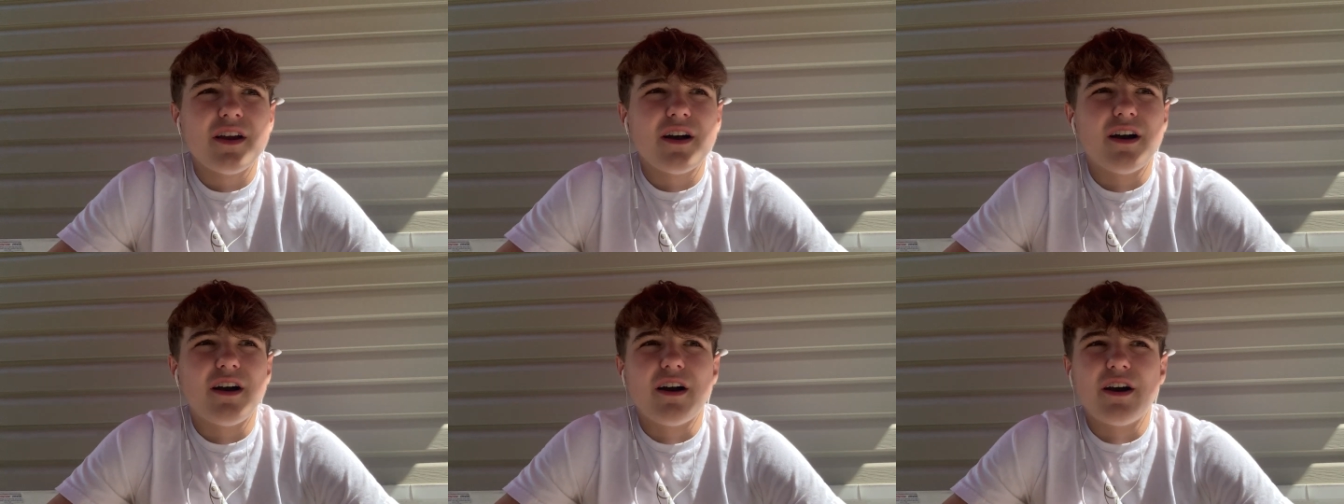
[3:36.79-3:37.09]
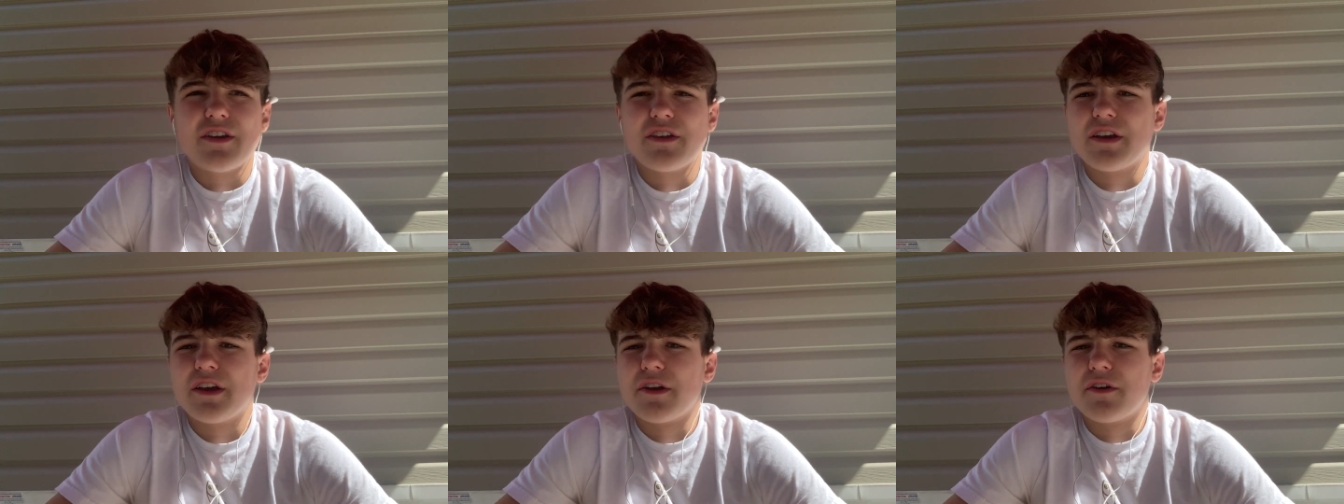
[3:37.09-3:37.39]

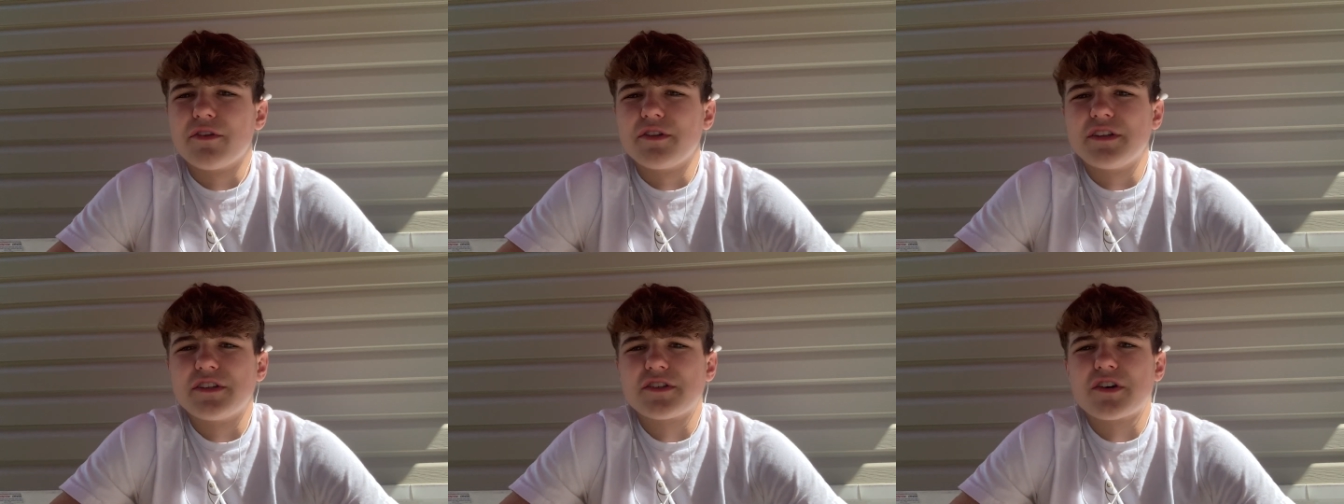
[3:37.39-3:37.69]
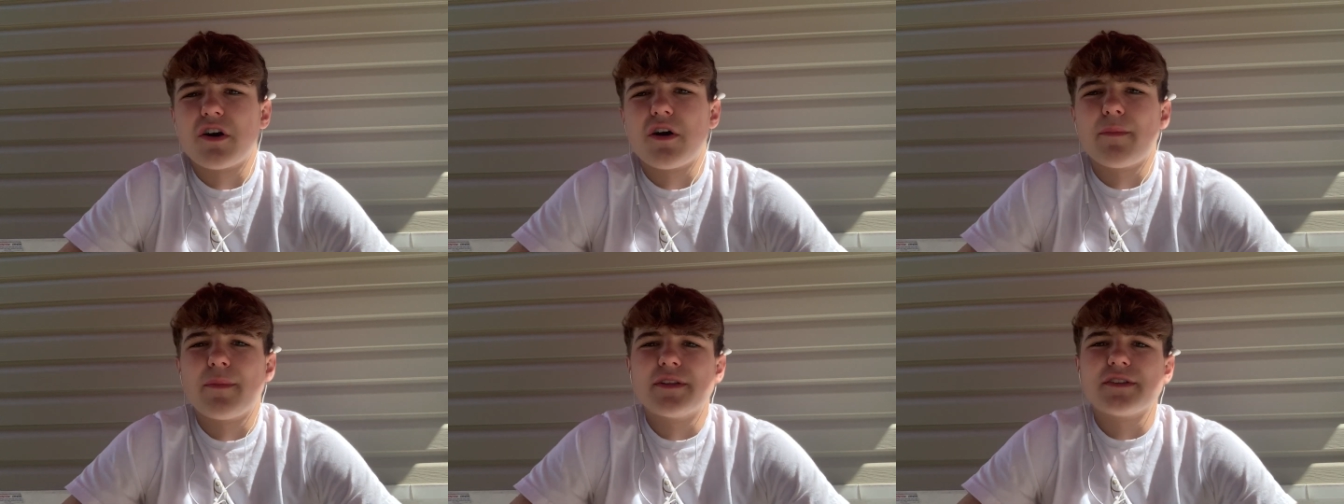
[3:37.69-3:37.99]
You get all these
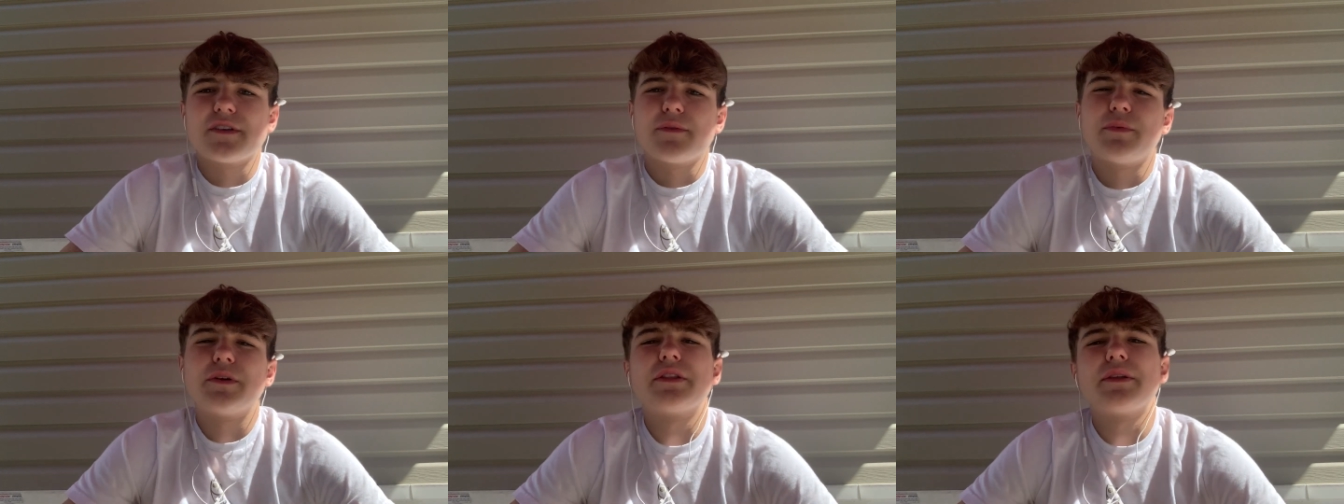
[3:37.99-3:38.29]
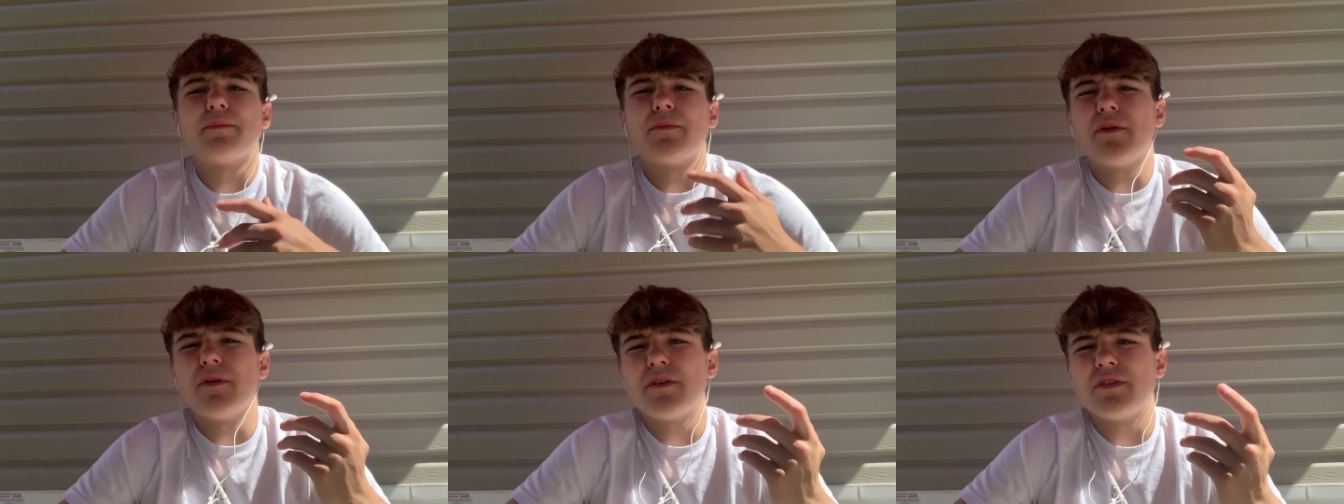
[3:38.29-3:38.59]
comments, I'll put
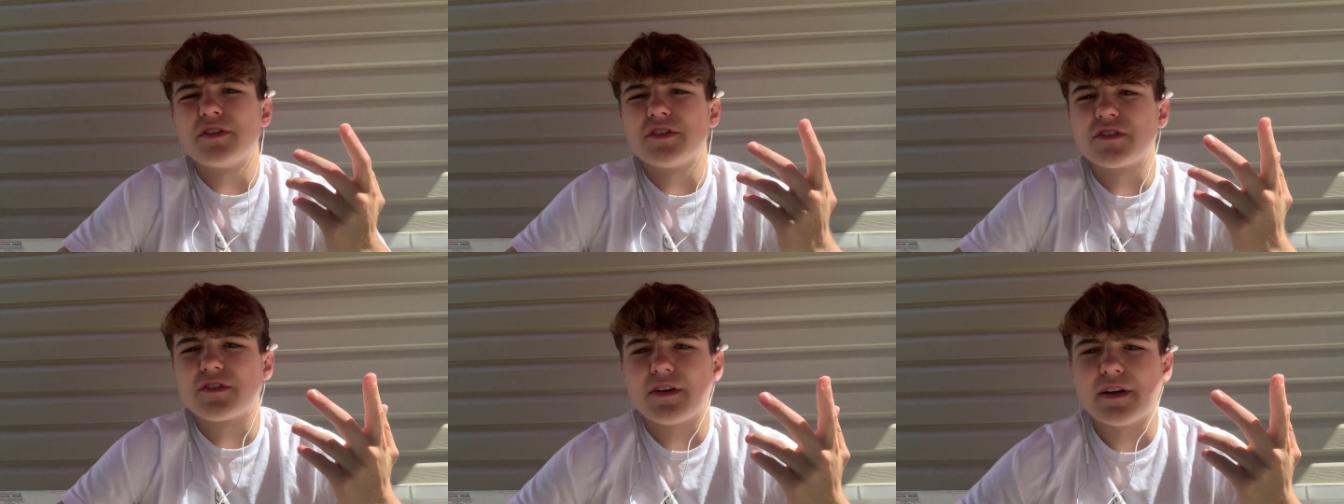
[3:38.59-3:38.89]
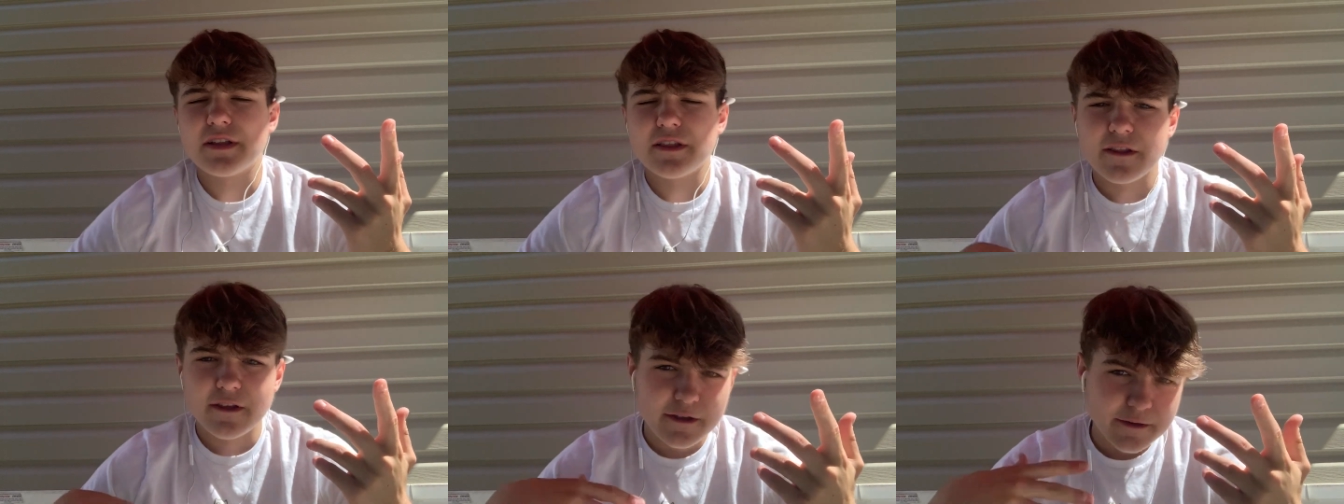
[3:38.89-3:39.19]
them on the
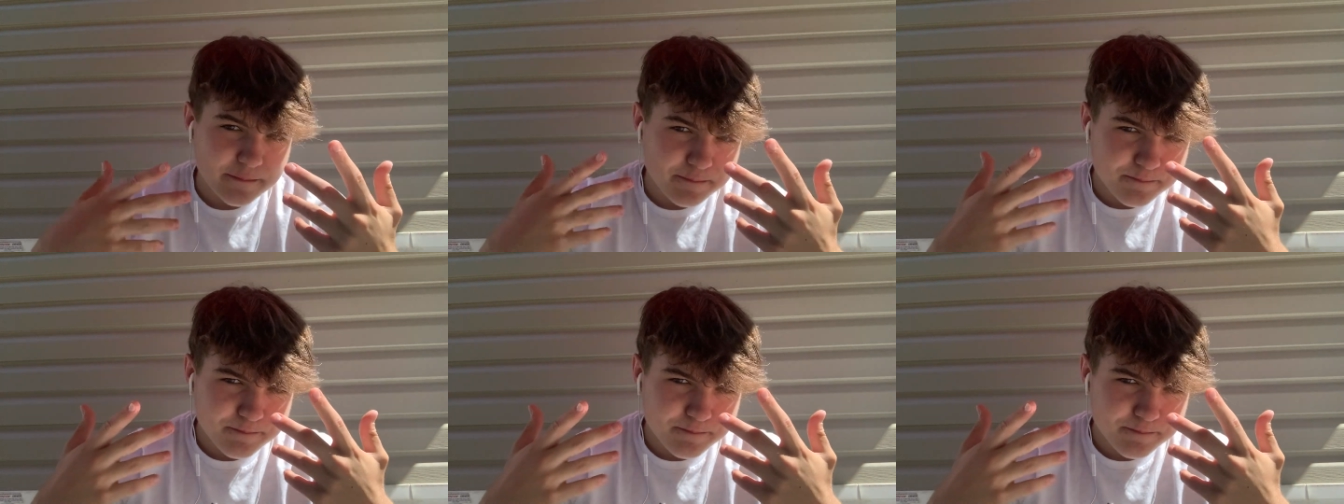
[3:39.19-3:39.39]
screen, like,